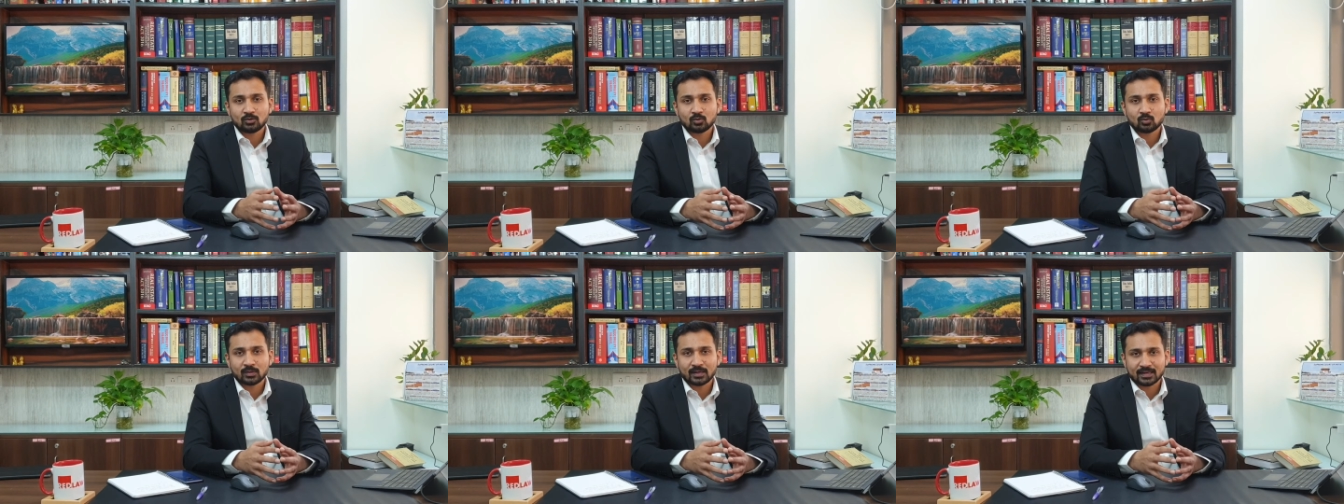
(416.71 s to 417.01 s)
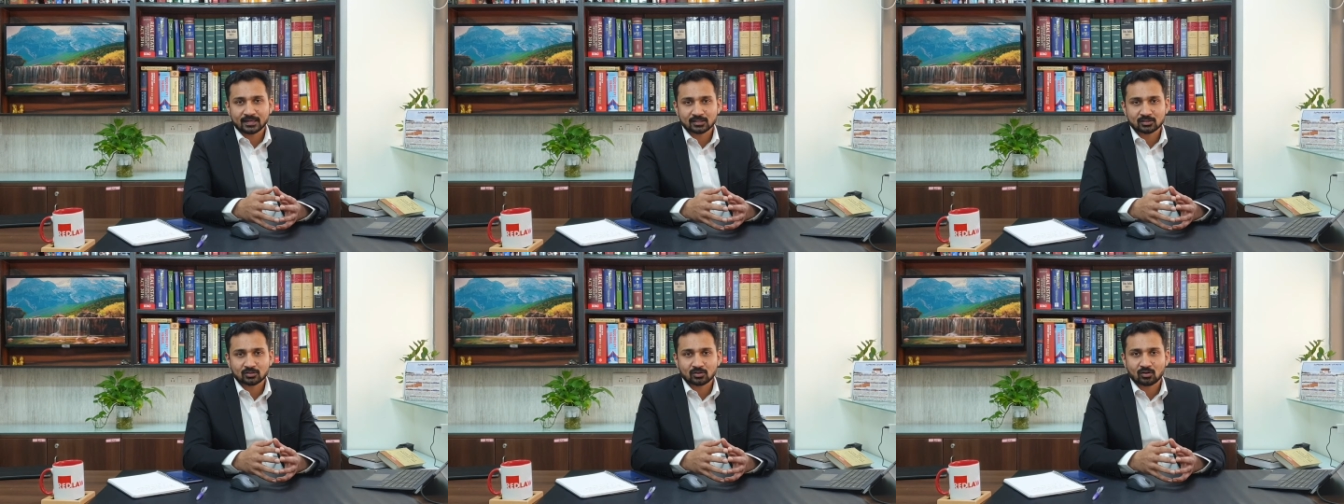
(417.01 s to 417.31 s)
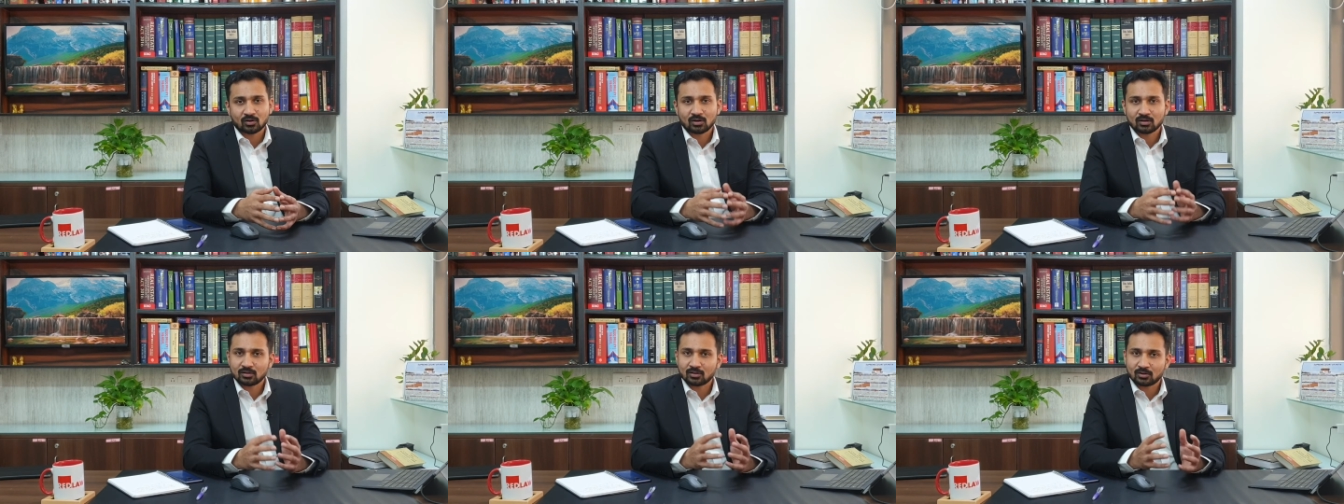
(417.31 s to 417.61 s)
to
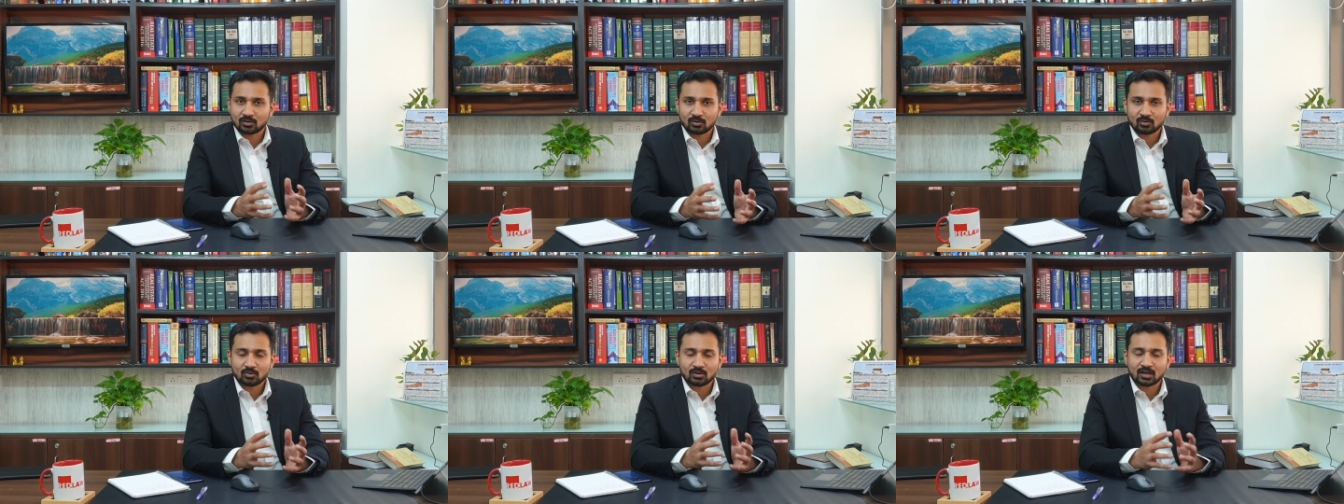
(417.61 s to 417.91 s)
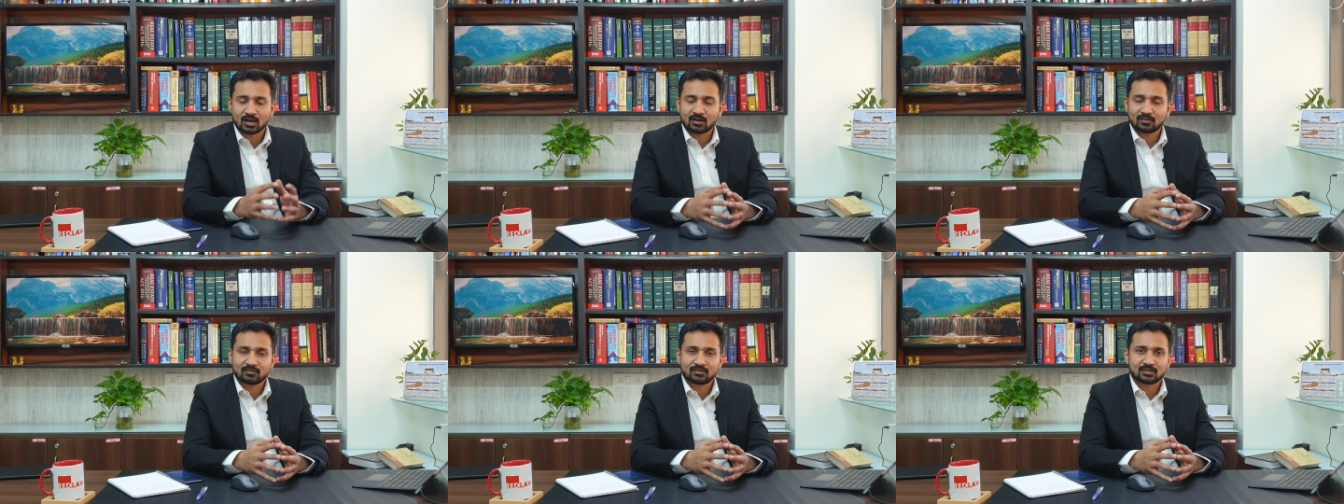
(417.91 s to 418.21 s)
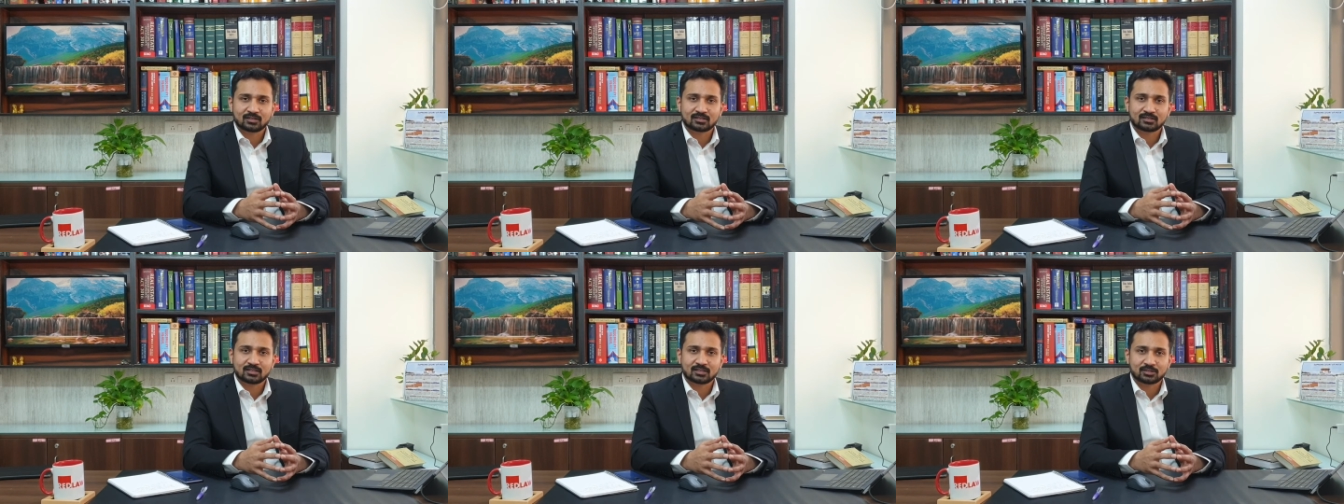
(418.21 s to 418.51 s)
escort or look
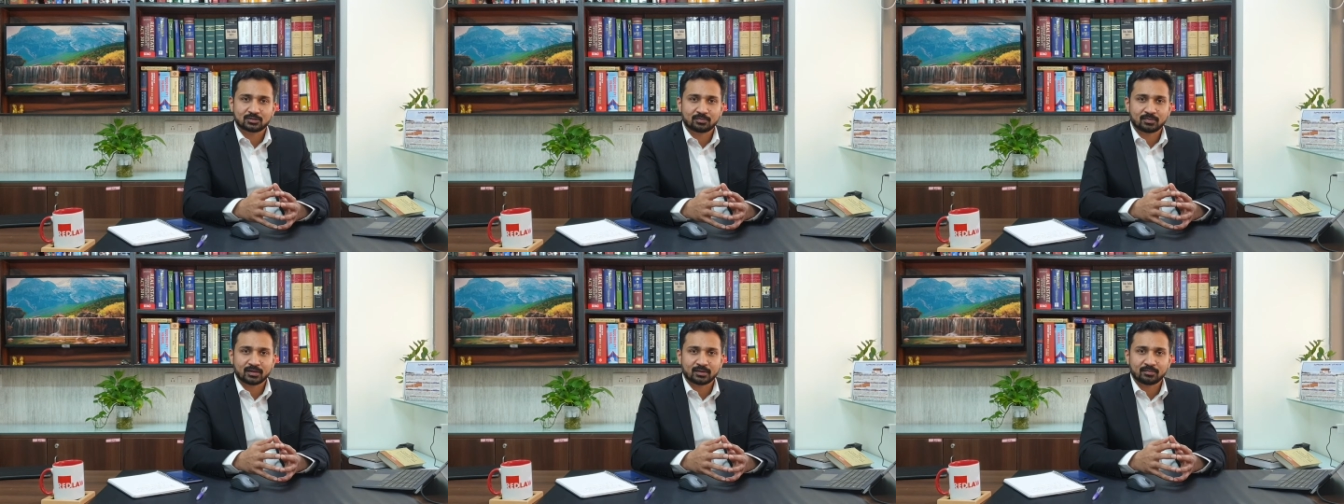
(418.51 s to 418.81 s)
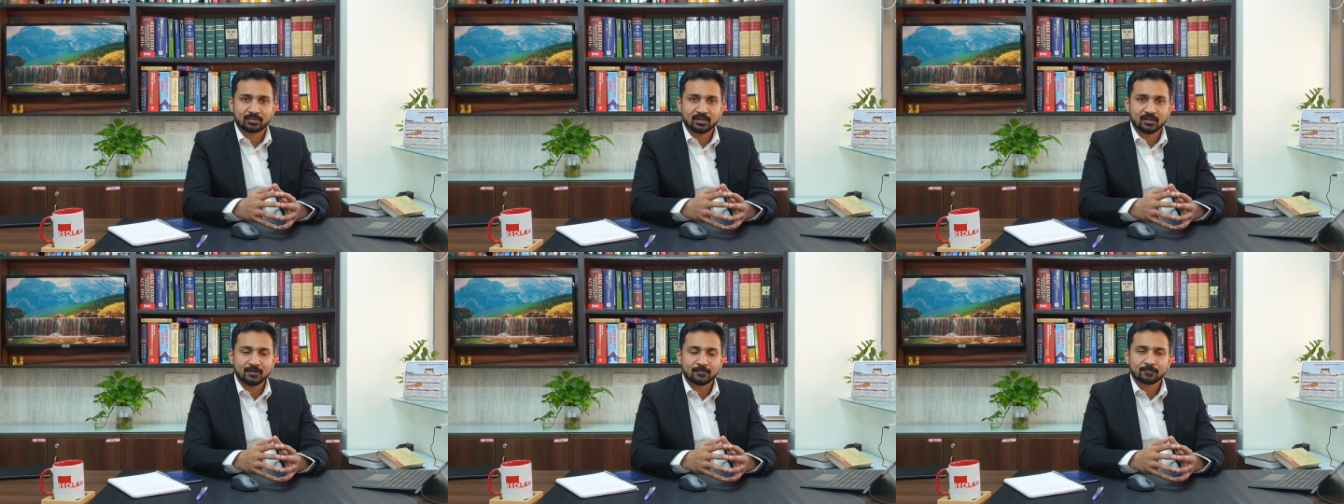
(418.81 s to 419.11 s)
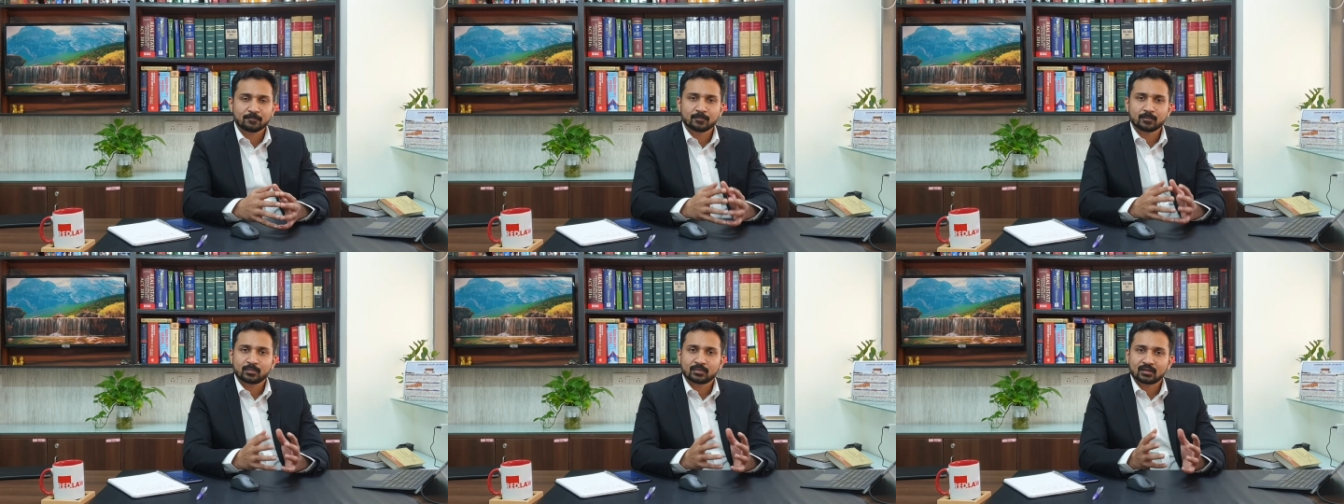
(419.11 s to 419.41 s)
after such baby
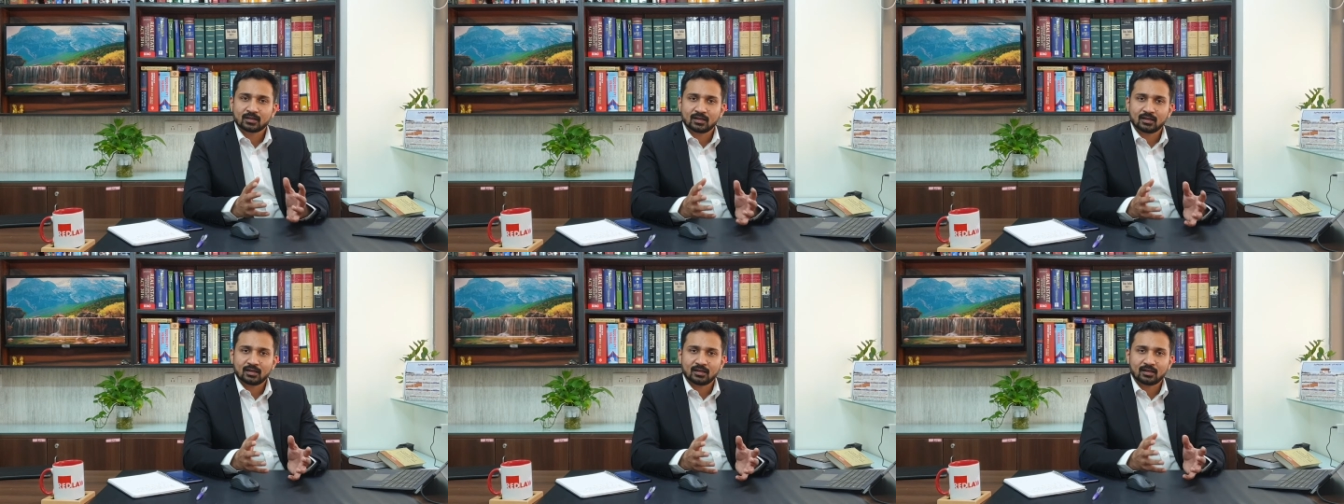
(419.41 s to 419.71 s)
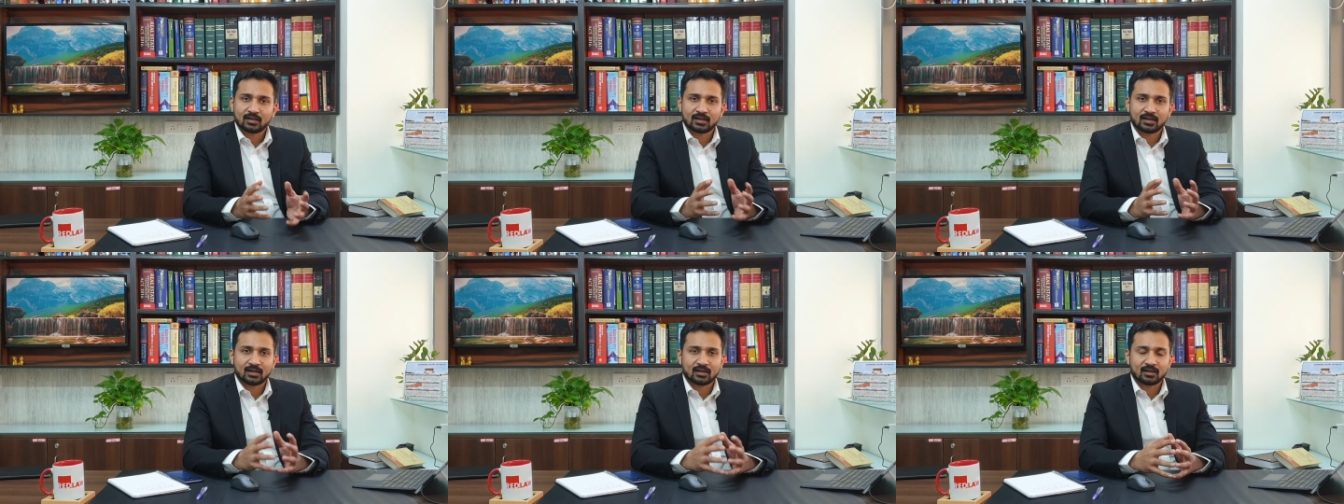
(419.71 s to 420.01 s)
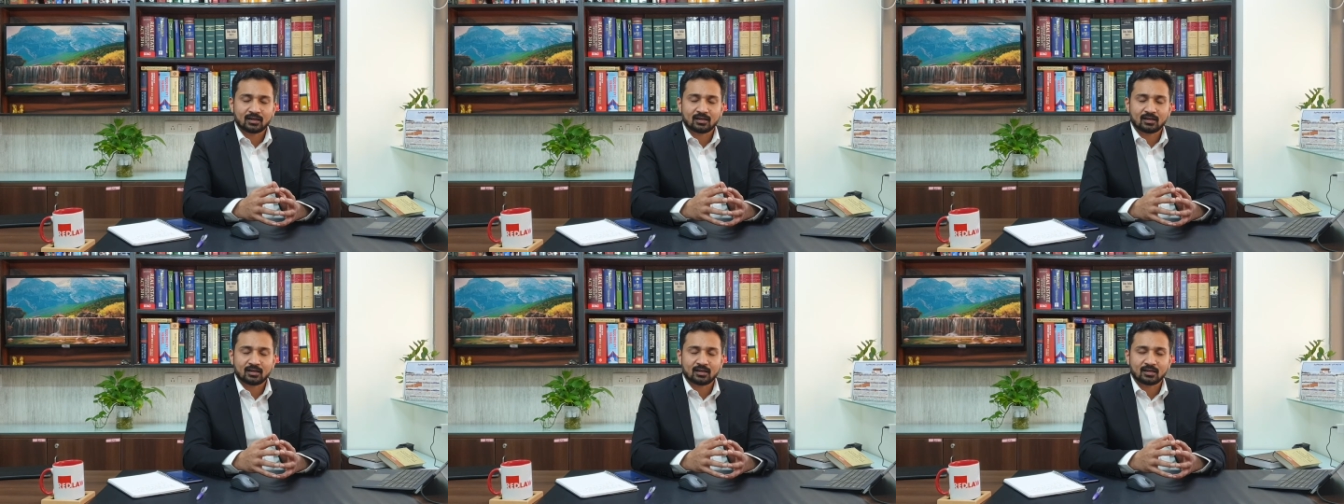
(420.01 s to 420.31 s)

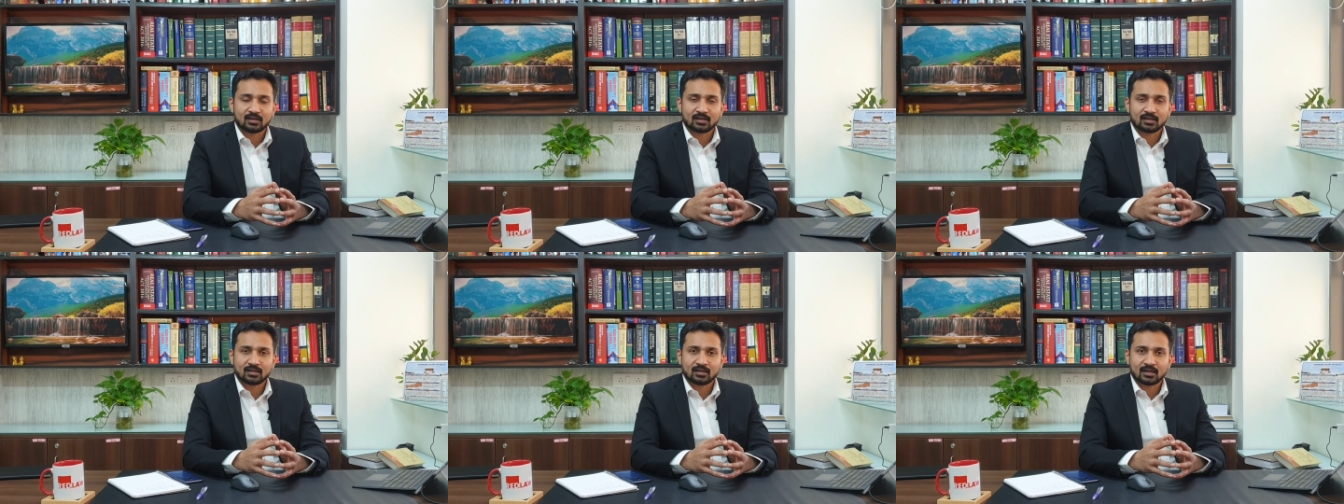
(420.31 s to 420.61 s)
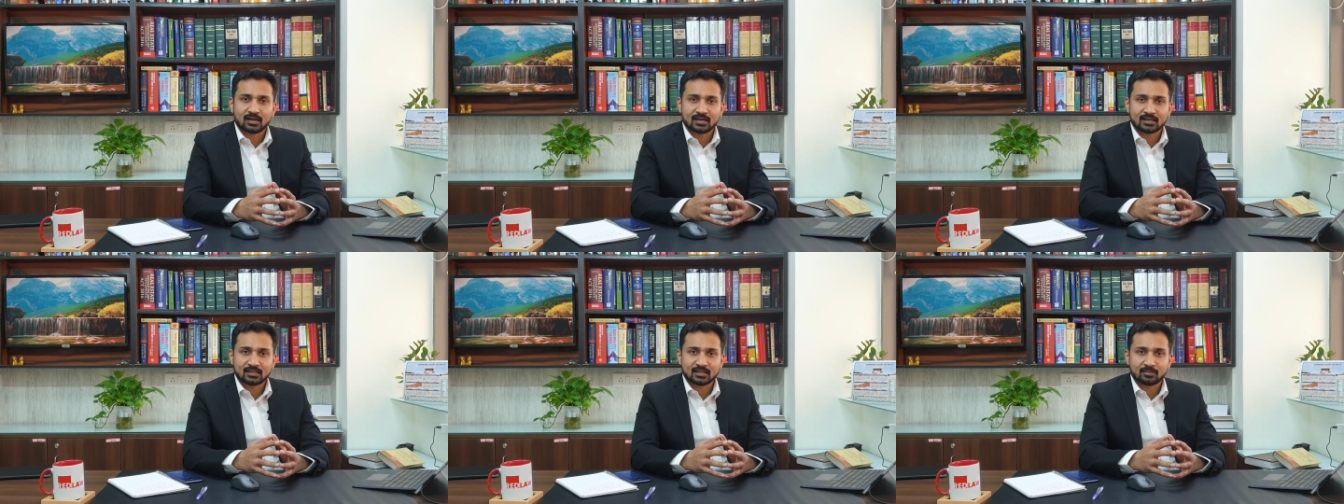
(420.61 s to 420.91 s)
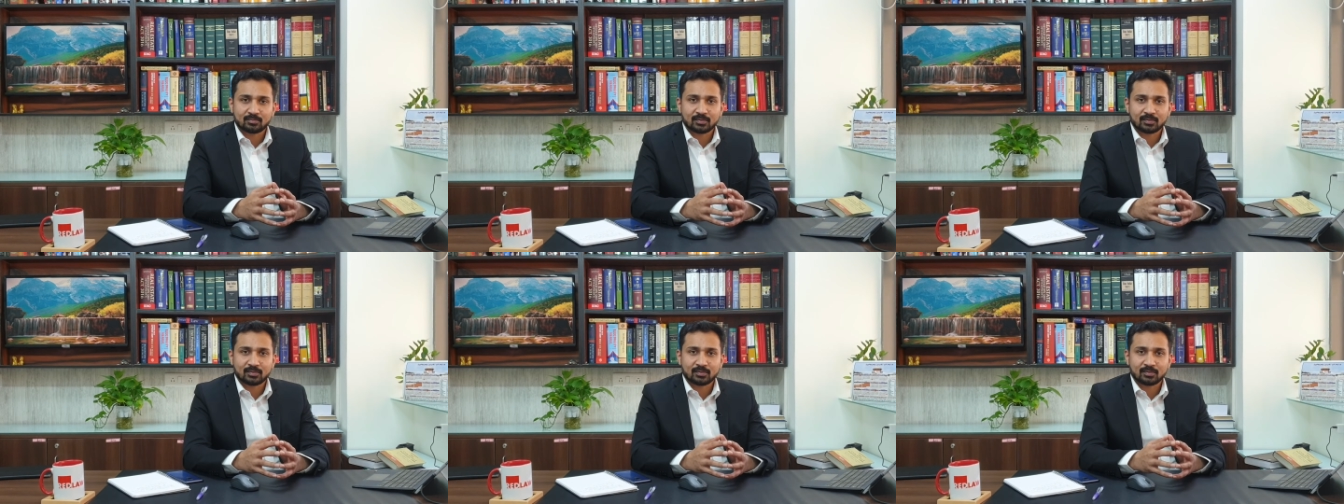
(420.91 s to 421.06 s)
uh, at the